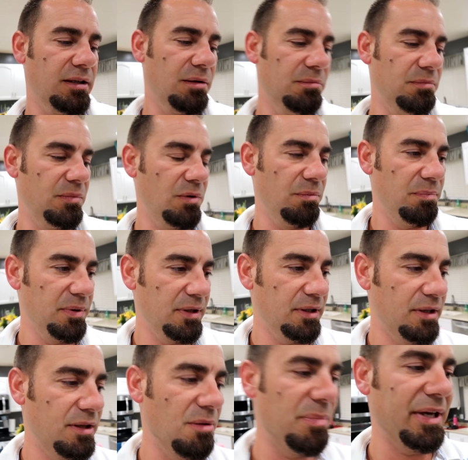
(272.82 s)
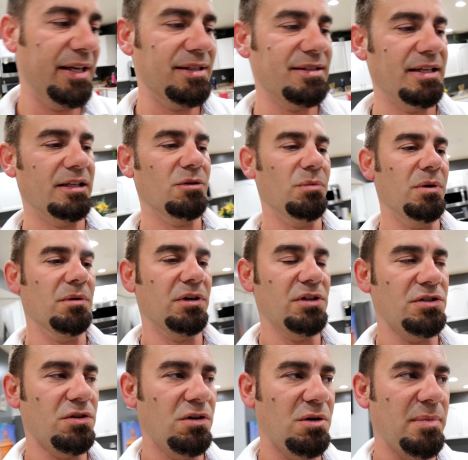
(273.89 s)
um, but the biggest thing that we were
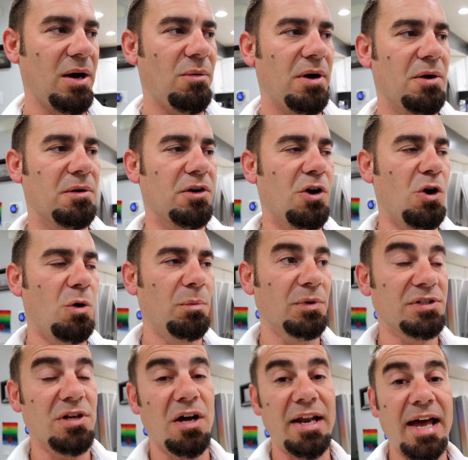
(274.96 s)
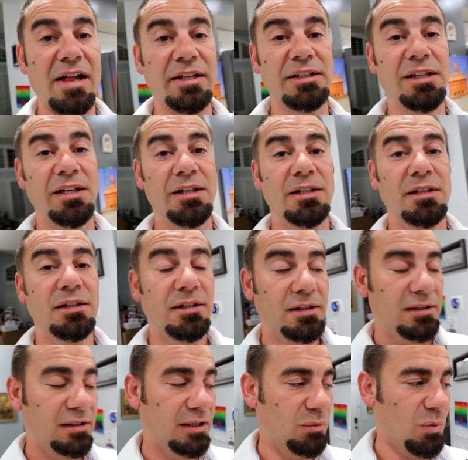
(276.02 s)
concerned about while we were home was not Allie.
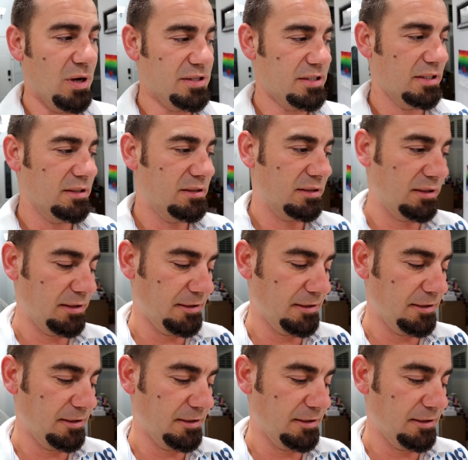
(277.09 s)
It wasn't,